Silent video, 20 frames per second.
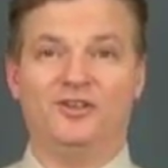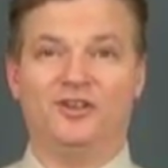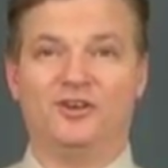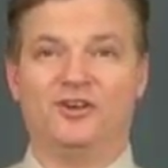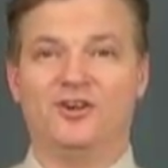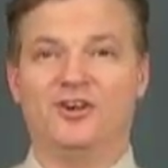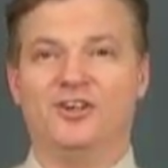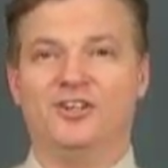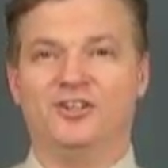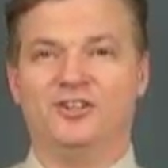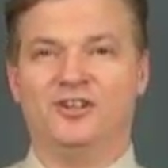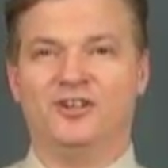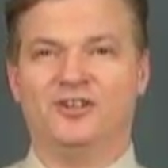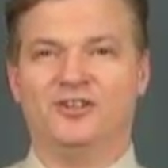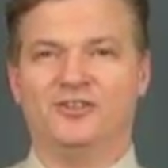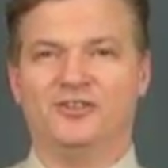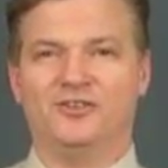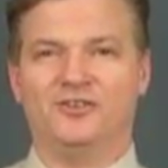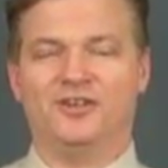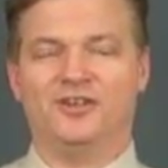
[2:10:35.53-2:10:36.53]
the
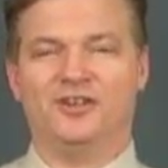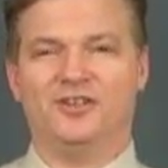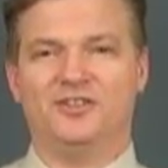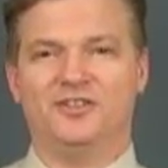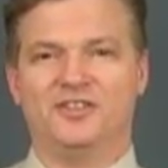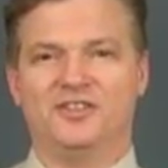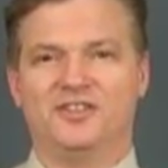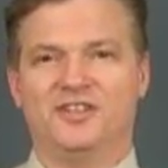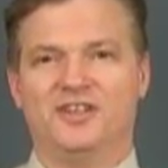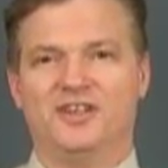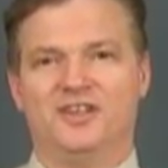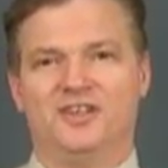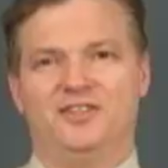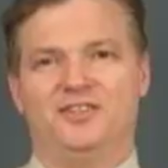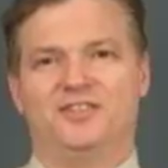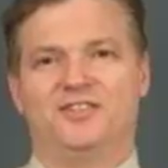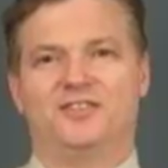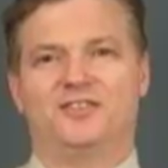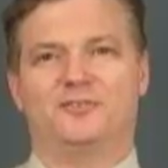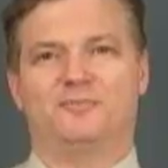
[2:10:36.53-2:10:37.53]
continental United
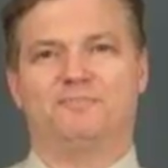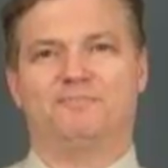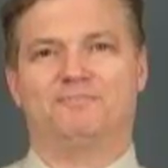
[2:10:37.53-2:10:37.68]
States.